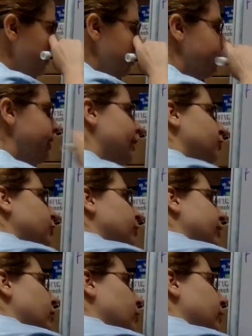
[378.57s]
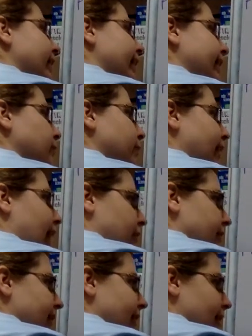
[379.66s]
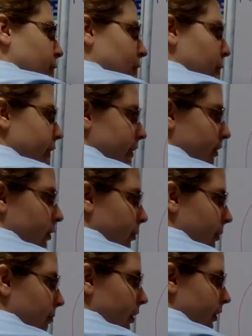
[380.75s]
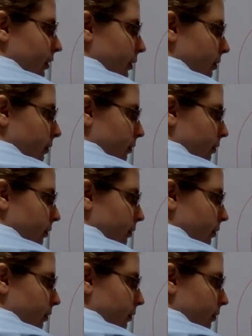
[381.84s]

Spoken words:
The next row can hold 8. We counted that out when we did aluminum also.